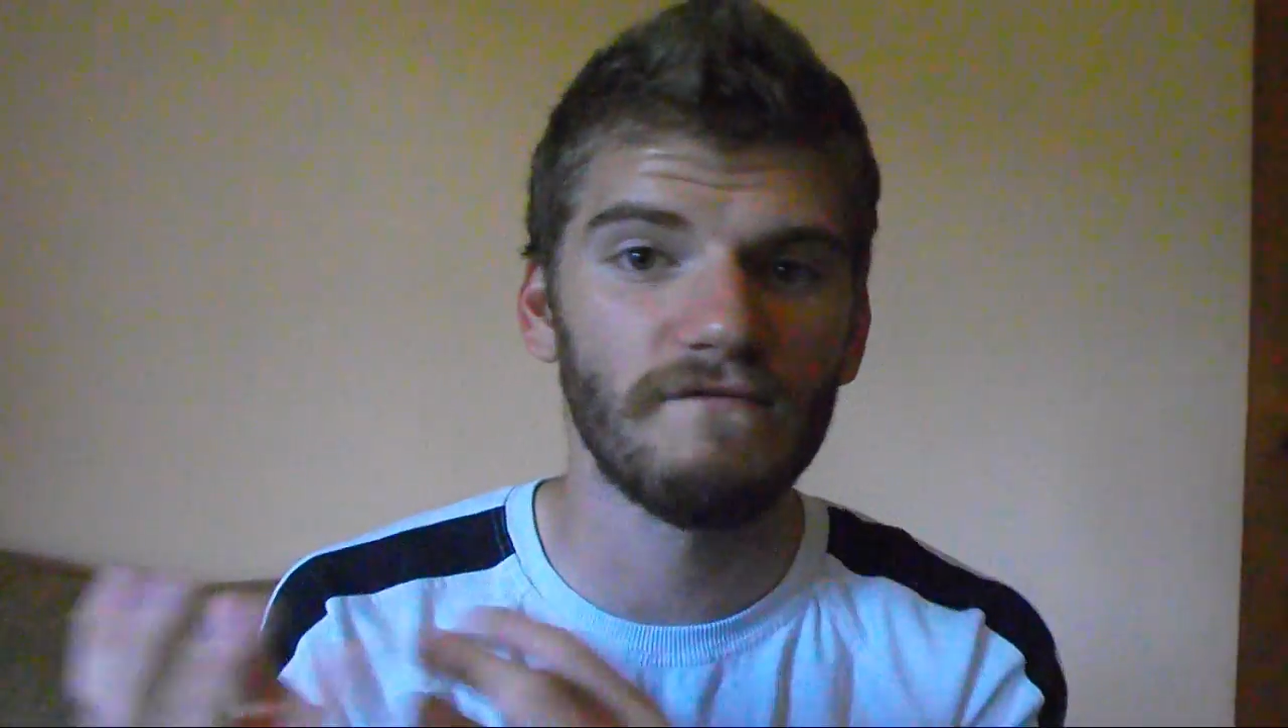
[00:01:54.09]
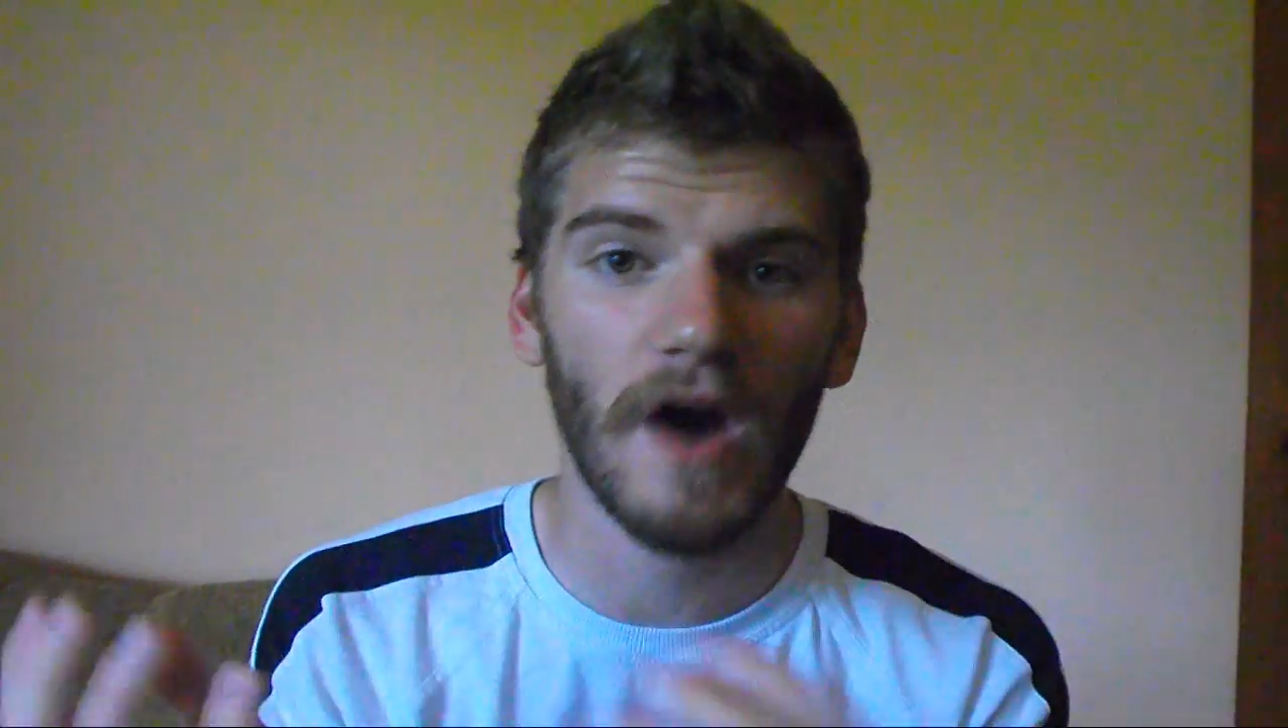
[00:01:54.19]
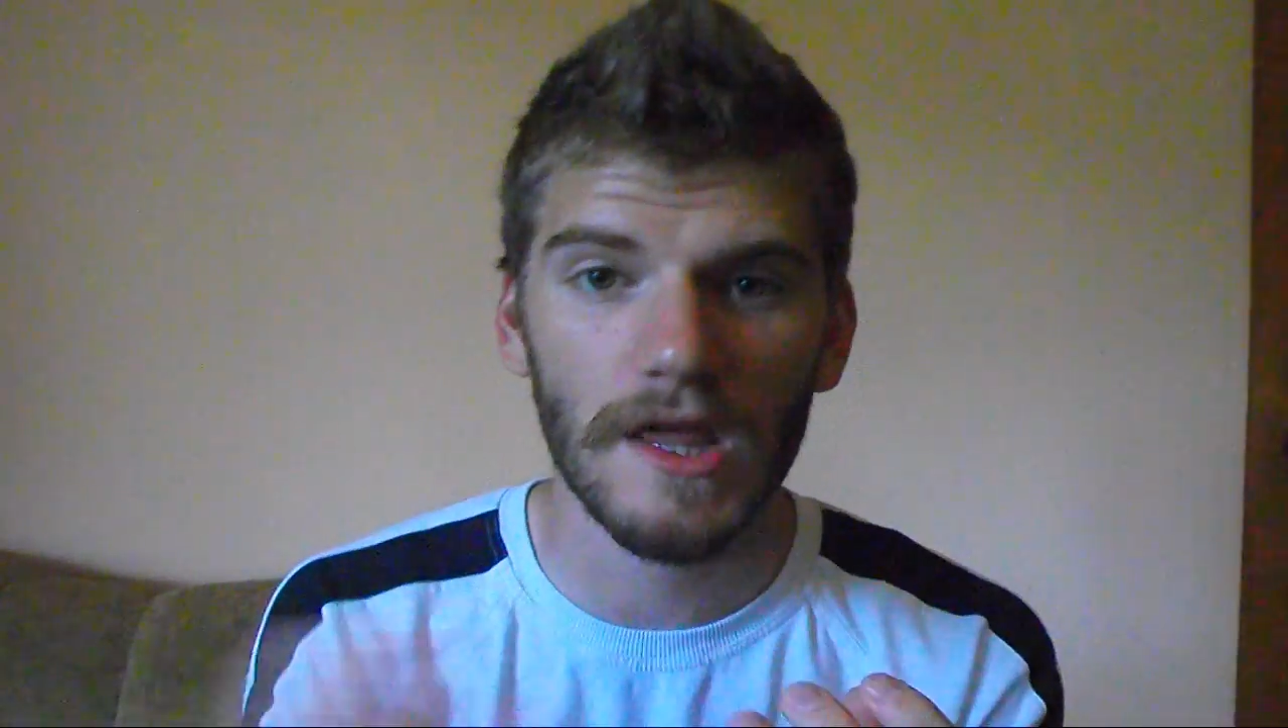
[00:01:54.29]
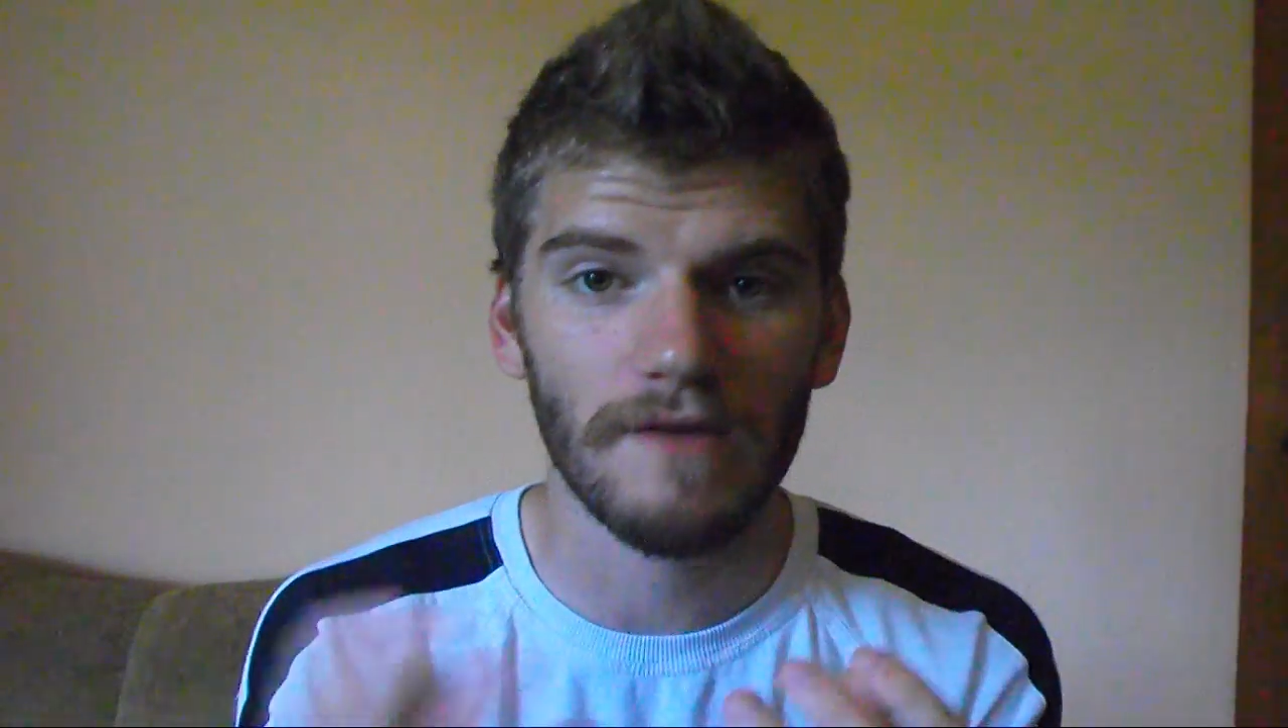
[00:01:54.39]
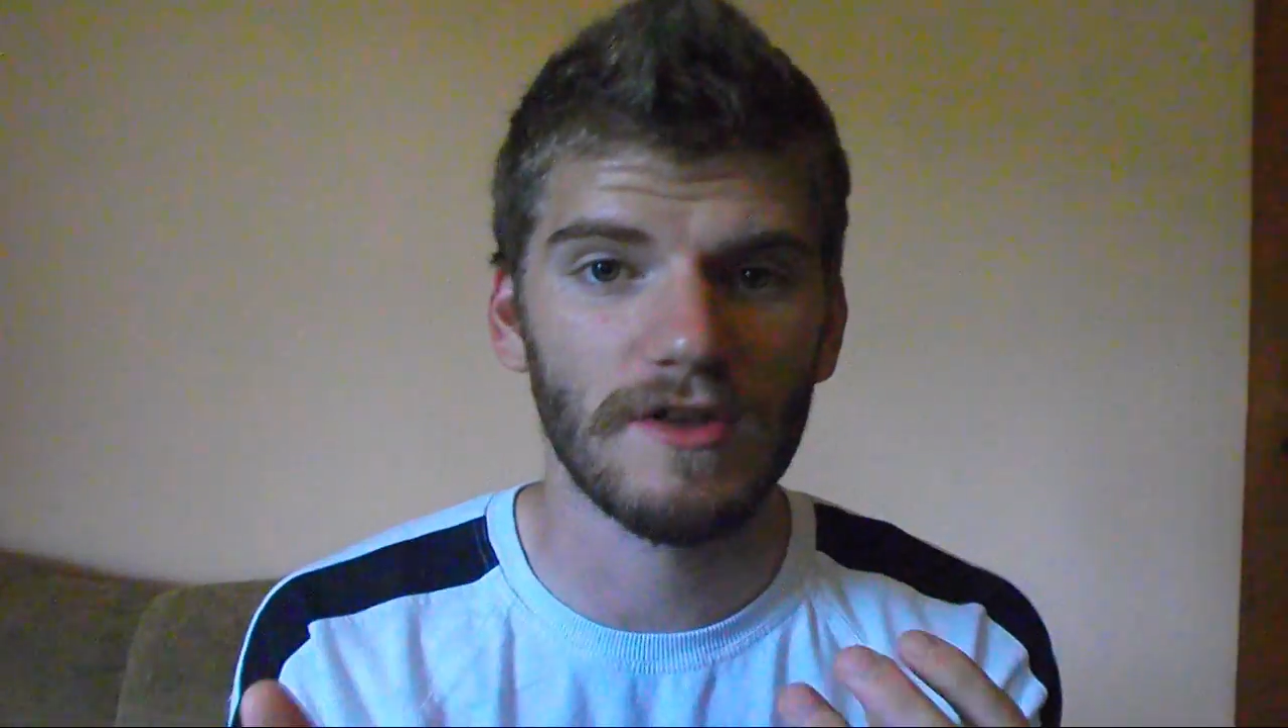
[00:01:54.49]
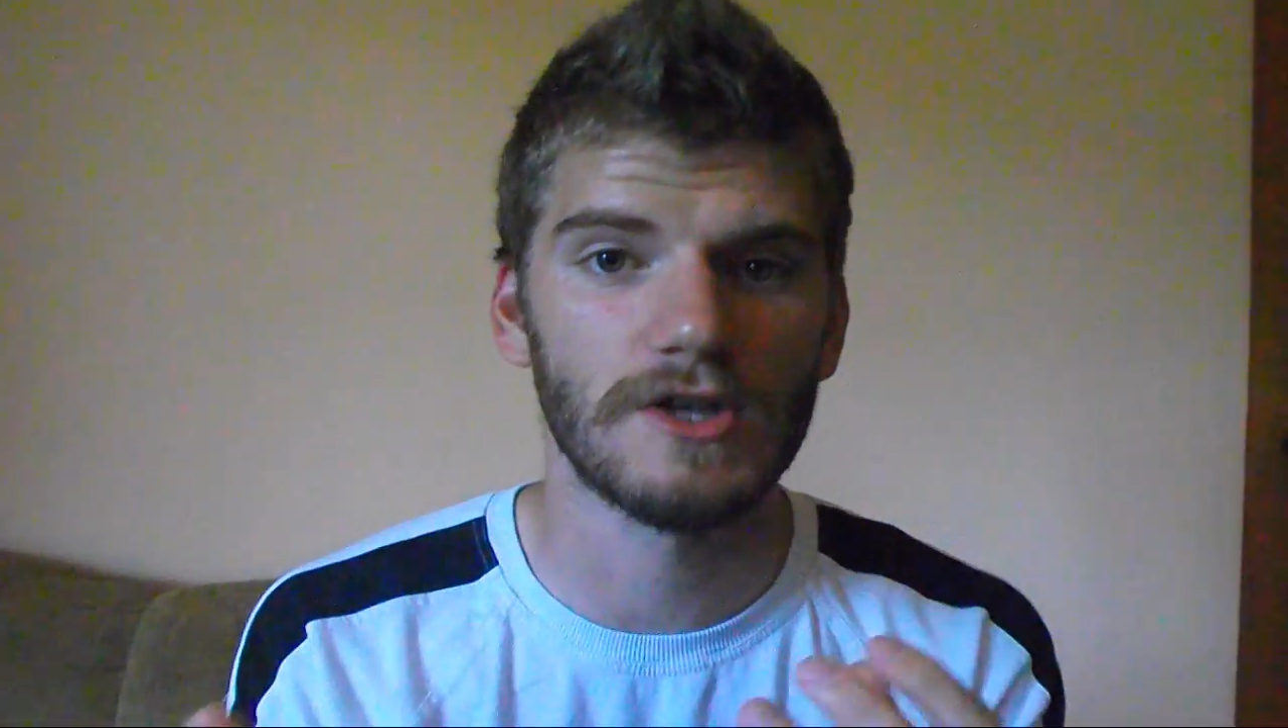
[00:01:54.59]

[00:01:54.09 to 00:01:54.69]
and fighting